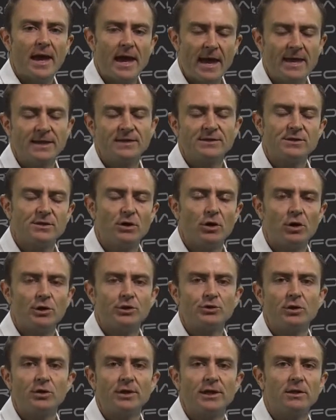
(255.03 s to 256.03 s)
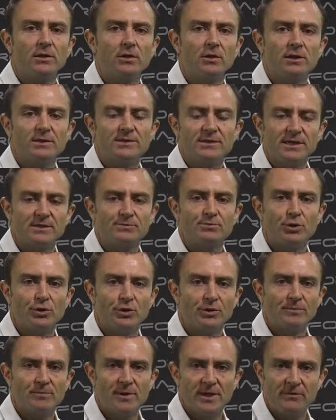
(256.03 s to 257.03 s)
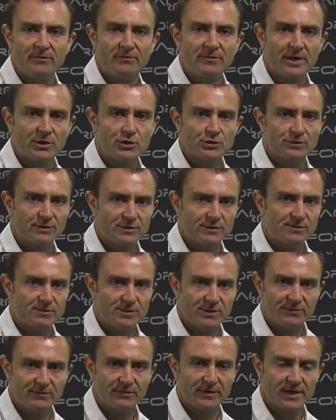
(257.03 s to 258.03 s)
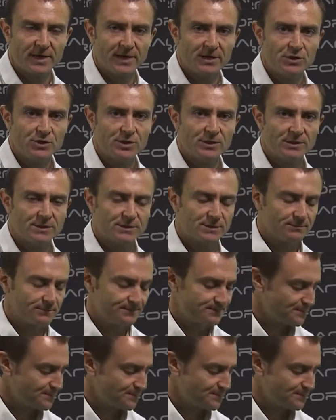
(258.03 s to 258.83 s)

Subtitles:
and hydraulic lines as per the manufacturer's specifications.